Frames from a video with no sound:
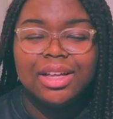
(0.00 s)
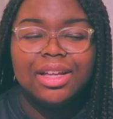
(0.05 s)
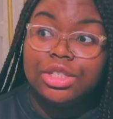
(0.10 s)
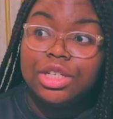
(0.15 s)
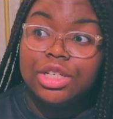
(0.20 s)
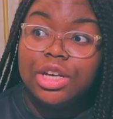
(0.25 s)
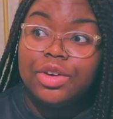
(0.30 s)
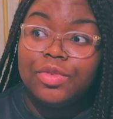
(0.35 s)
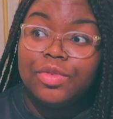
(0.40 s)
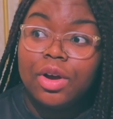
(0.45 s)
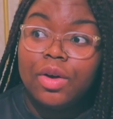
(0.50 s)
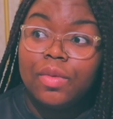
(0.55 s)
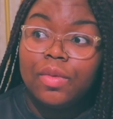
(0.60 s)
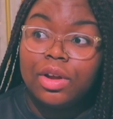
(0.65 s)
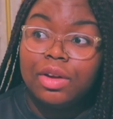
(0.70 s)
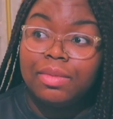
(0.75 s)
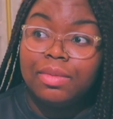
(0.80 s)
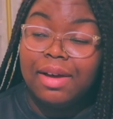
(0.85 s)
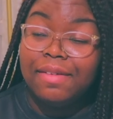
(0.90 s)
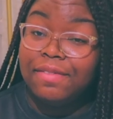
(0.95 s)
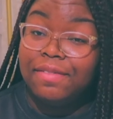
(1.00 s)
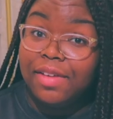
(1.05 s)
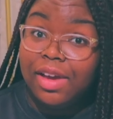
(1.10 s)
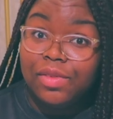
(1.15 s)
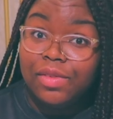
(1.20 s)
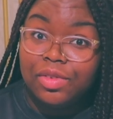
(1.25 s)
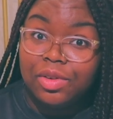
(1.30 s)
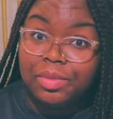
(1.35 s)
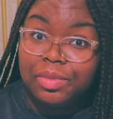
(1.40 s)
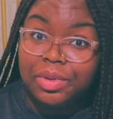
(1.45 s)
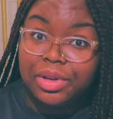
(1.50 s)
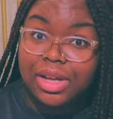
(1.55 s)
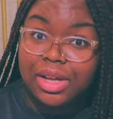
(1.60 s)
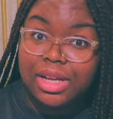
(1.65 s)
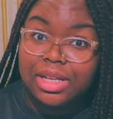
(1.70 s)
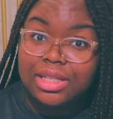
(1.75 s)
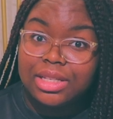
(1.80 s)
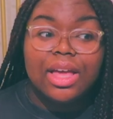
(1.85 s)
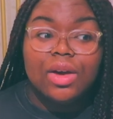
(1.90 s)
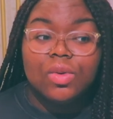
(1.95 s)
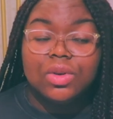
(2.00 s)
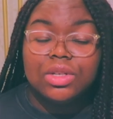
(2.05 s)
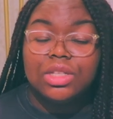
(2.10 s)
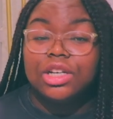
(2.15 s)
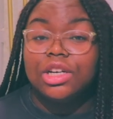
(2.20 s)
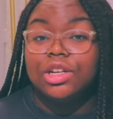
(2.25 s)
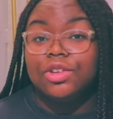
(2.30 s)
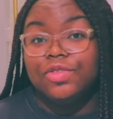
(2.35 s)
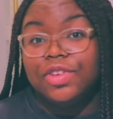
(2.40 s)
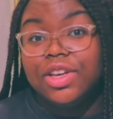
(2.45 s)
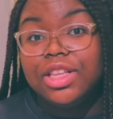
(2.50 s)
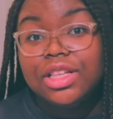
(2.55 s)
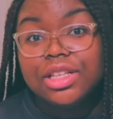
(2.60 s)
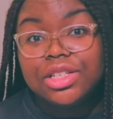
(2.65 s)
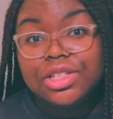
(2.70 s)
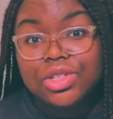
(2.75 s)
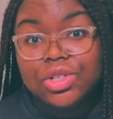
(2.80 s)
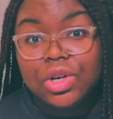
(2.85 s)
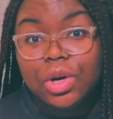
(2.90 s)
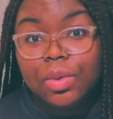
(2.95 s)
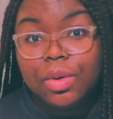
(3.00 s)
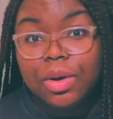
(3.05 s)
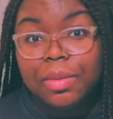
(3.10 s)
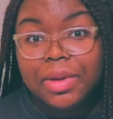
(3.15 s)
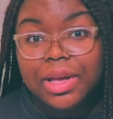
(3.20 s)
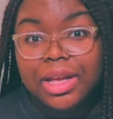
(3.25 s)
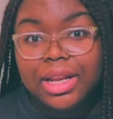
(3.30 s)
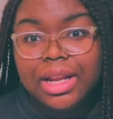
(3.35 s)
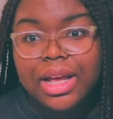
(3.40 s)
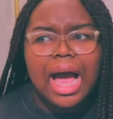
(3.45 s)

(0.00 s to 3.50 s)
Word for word: She wrote one of my favorite books. It was The Convenience Store Woman.